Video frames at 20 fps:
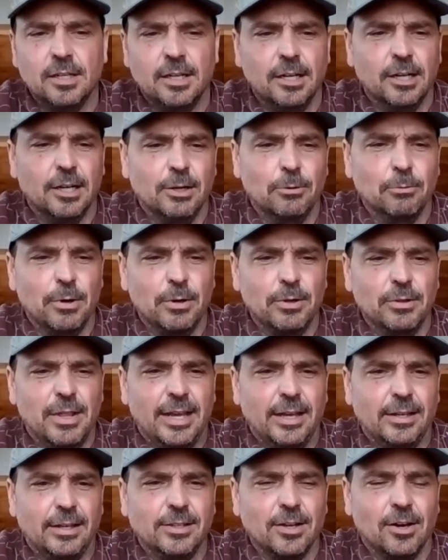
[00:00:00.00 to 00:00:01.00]
what would
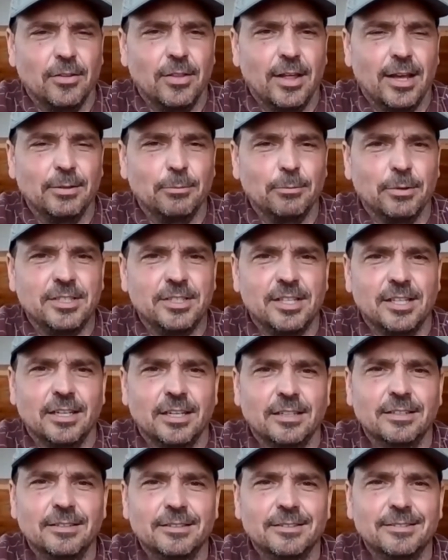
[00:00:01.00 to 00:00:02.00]
they call that?
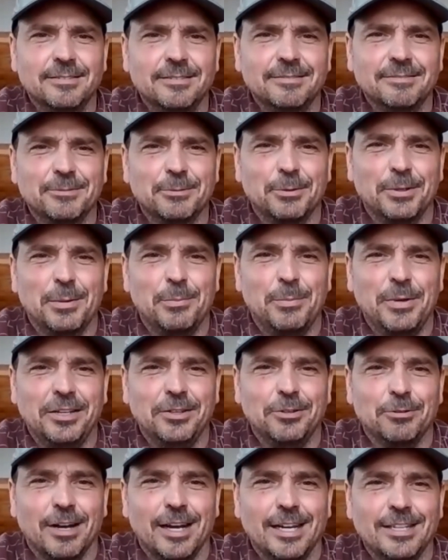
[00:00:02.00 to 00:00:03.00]
When the
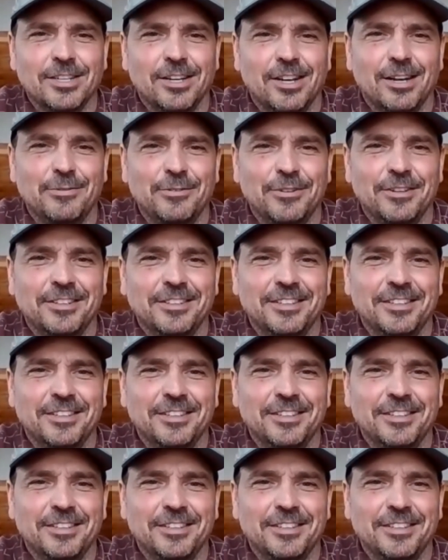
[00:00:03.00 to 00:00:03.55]
bean dries off?